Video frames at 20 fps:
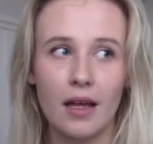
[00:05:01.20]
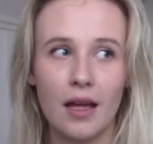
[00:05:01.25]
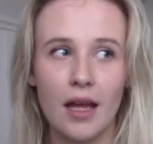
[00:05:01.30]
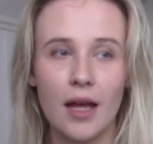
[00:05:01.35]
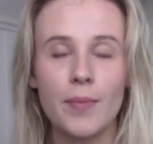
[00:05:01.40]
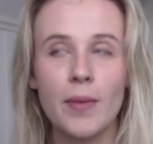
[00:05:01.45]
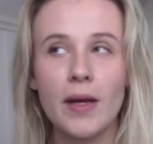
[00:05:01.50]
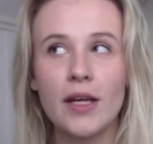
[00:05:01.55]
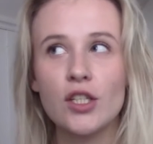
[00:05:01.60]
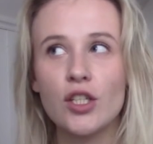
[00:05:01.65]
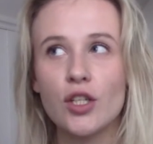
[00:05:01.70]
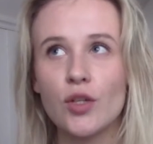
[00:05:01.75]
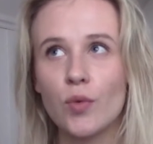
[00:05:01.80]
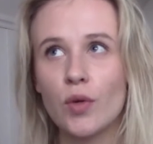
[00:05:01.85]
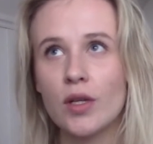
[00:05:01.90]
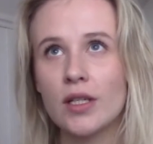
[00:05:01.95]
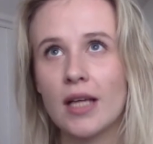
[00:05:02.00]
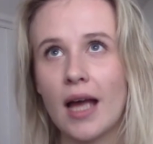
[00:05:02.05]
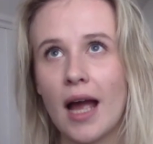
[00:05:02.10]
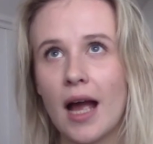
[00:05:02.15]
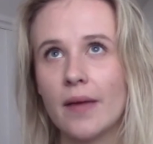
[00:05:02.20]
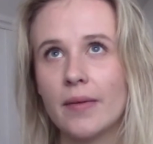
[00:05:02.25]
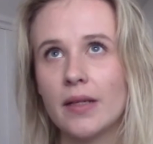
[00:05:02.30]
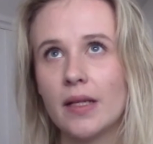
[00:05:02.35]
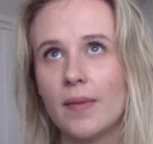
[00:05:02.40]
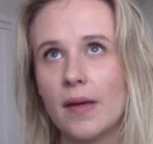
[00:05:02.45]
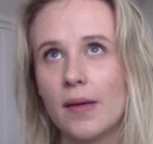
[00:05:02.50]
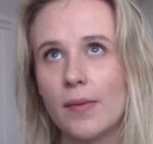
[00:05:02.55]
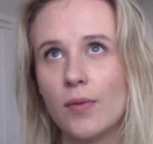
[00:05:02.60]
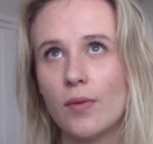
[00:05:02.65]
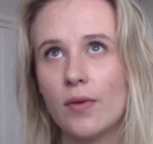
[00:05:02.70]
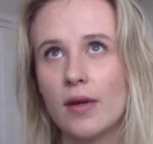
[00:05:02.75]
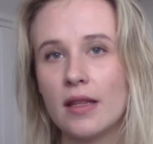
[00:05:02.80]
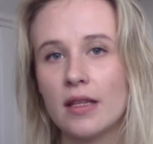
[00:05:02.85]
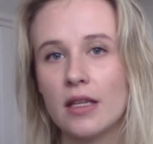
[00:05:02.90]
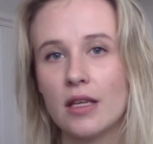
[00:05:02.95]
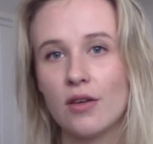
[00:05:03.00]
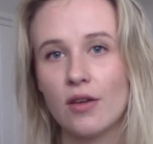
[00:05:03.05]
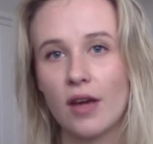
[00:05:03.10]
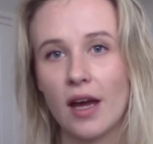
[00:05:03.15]
It makes you wonder how many people in
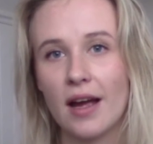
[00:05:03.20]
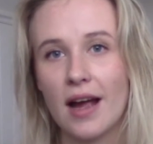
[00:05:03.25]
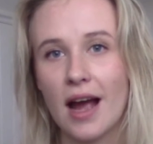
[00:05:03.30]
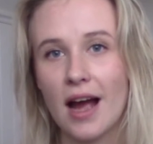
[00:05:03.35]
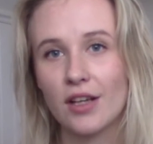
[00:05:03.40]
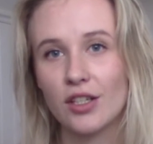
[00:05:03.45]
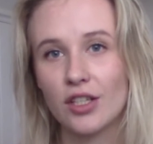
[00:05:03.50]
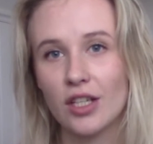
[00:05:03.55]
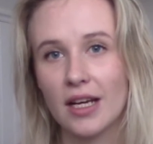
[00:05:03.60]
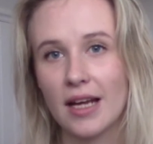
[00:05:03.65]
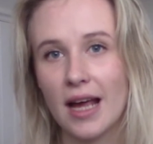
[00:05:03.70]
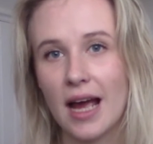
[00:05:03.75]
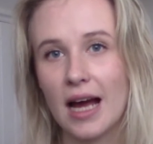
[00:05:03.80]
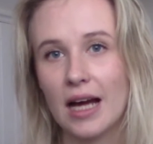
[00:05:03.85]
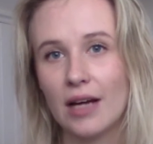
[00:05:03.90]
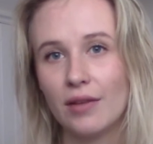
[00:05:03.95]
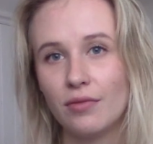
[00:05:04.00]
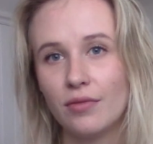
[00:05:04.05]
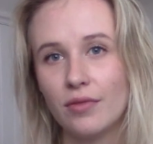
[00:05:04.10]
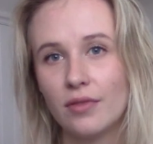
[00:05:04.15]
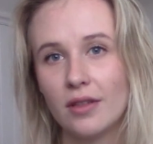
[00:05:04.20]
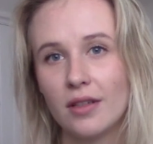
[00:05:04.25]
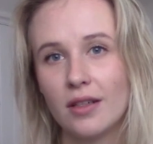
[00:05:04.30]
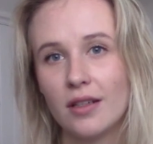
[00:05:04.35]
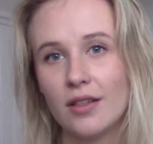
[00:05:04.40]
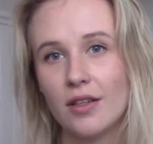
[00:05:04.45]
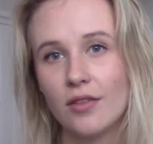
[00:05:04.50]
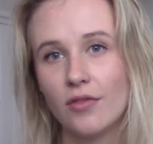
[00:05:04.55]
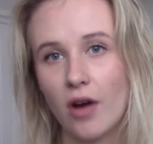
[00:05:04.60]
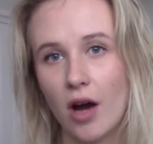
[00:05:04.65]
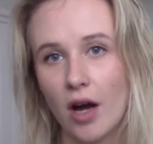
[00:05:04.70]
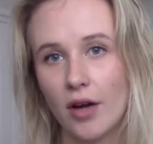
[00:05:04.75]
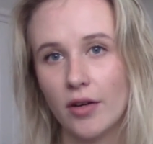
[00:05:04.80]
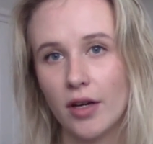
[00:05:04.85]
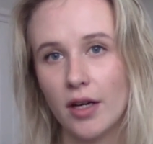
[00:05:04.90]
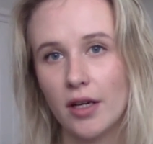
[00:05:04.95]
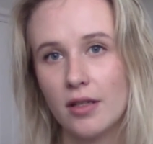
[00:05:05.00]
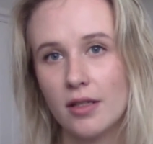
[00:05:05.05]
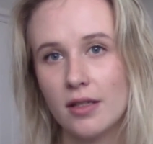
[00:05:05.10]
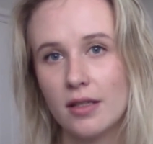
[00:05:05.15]
the UK actually have the
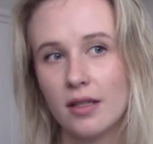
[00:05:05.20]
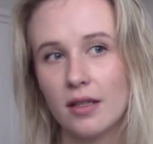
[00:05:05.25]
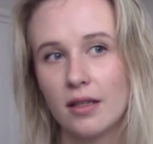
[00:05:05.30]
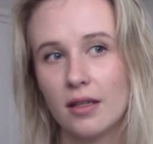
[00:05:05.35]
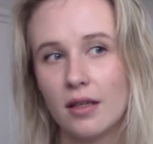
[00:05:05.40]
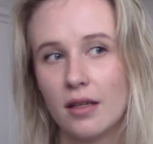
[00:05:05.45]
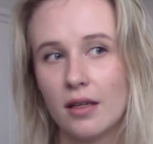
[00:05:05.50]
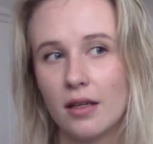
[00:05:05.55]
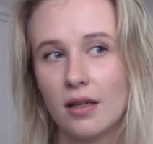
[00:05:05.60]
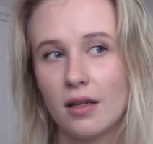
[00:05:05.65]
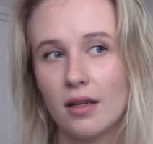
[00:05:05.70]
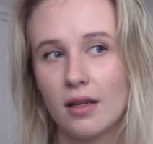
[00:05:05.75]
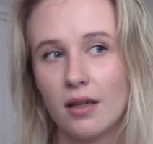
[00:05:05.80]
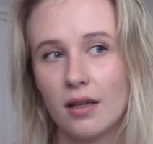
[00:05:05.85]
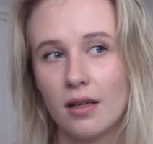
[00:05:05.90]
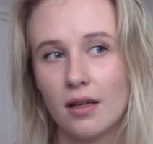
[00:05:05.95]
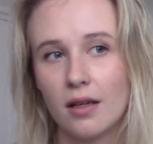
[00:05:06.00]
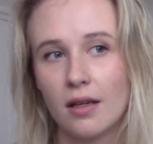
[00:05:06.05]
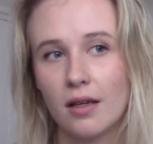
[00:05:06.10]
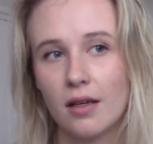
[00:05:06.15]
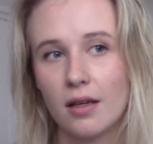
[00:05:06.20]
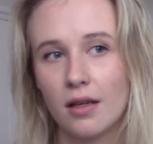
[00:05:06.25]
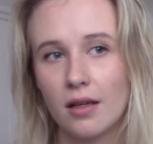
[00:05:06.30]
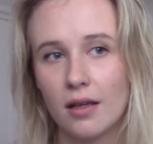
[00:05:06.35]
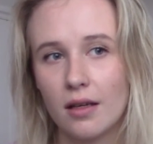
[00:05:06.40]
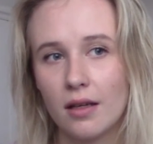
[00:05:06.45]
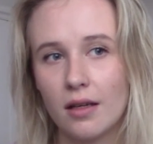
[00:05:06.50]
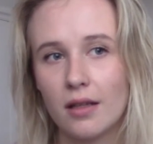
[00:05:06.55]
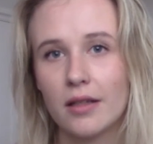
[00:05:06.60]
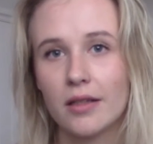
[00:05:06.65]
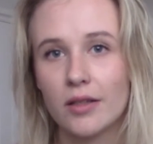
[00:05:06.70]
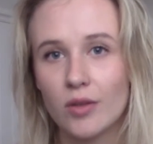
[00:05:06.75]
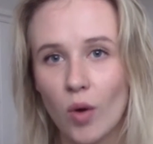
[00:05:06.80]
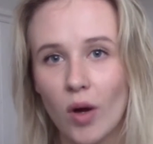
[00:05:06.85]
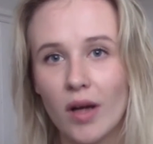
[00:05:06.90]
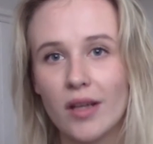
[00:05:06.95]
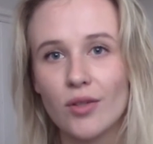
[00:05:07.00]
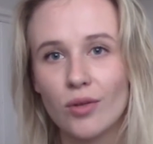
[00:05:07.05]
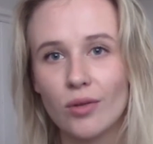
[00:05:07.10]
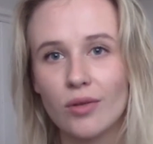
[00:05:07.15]
virus. It's
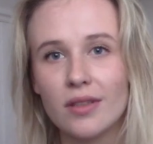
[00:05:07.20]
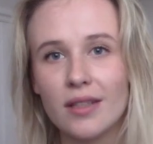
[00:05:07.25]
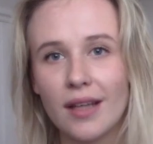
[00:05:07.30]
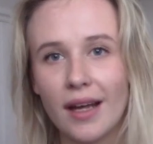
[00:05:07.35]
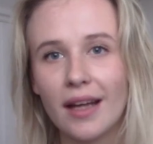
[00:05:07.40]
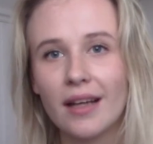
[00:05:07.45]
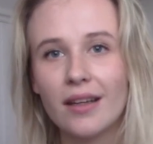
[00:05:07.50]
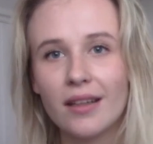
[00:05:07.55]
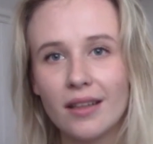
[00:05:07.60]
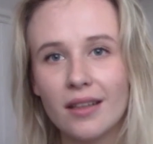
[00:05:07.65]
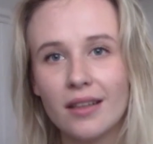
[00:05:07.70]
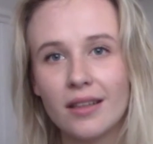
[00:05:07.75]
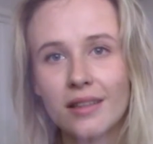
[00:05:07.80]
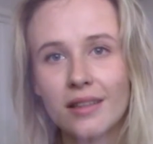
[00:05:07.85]
quite daunting.